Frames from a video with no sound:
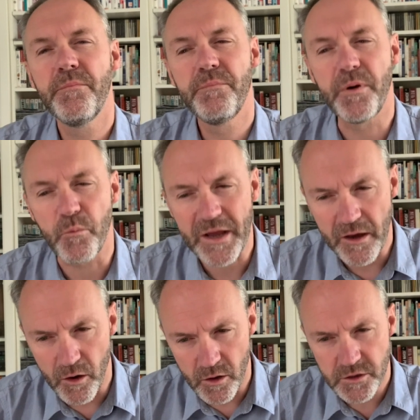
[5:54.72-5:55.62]
But we
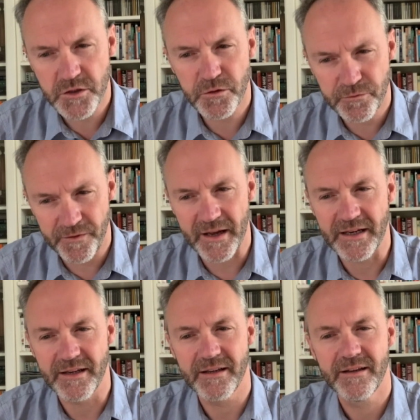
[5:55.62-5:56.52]
also
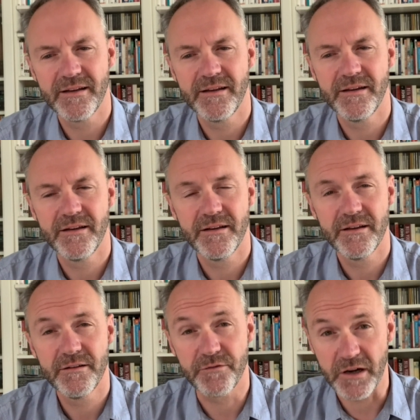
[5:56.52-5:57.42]
find
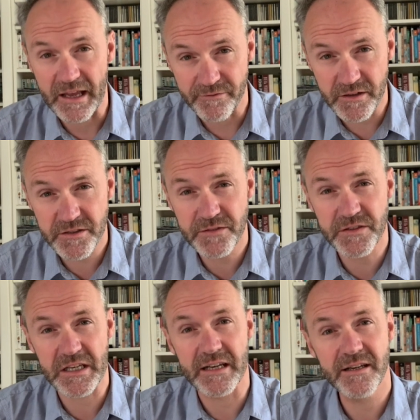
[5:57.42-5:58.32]
forgiveness of
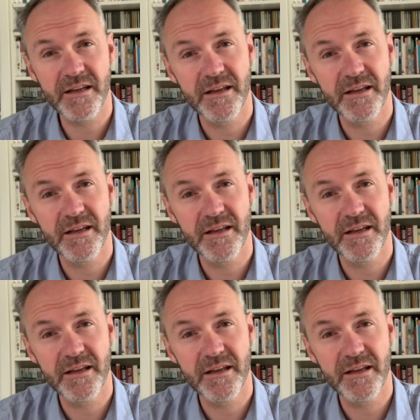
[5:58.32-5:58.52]
sin,